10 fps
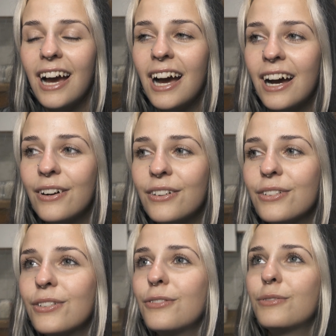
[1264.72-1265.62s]

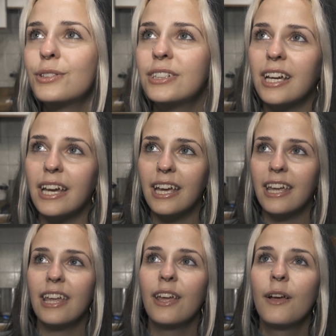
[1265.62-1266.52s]
how would
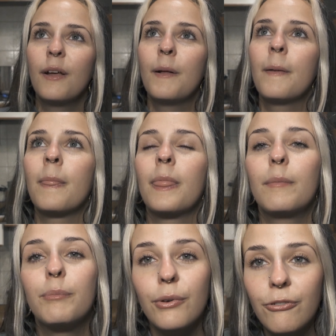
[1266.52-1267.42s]
they
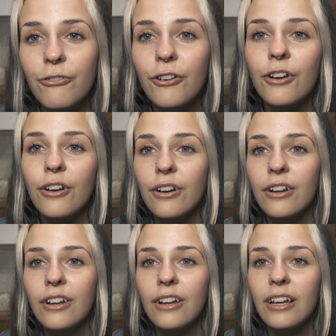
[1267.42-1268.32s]
prefer
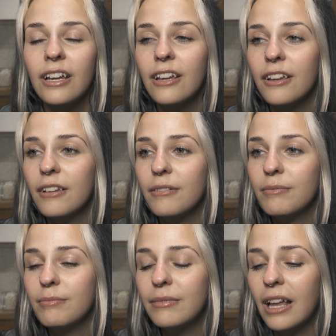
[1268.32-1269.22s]

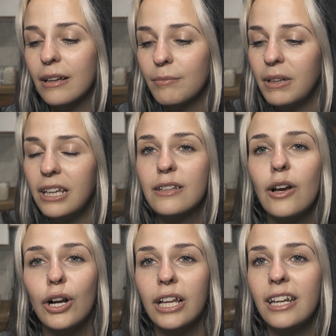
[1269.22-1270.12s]
mm, like me
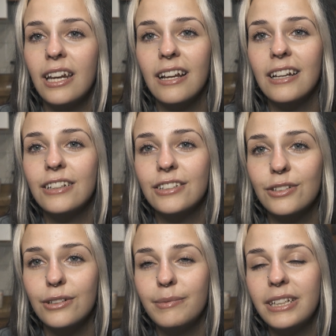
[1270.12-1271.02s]
talking in
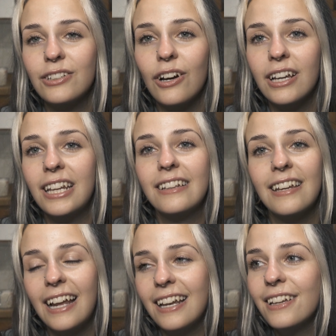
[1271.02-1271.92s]
English or me talking
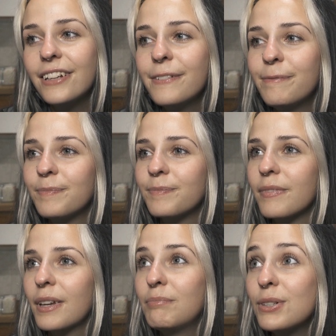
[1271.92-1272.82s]
Italian.
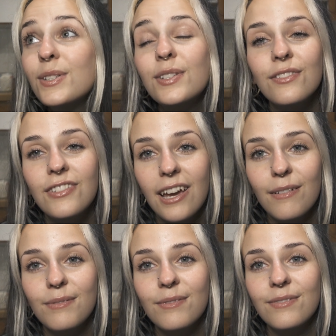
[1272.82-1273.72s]
Most of
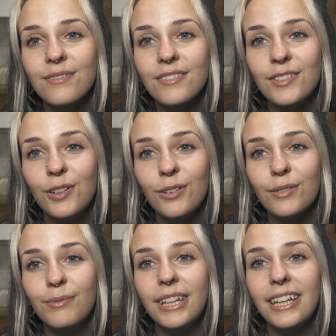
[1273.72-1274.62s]
them
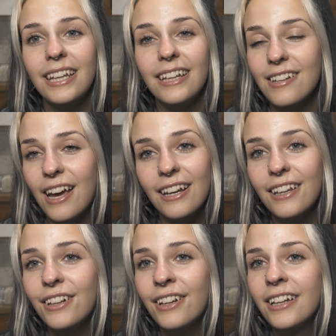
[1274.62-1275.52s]
told me
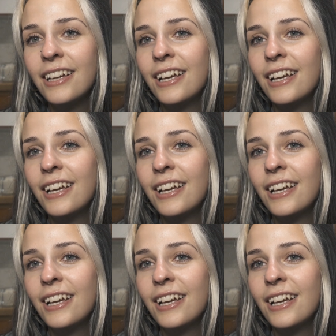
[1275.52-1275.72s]
Italian.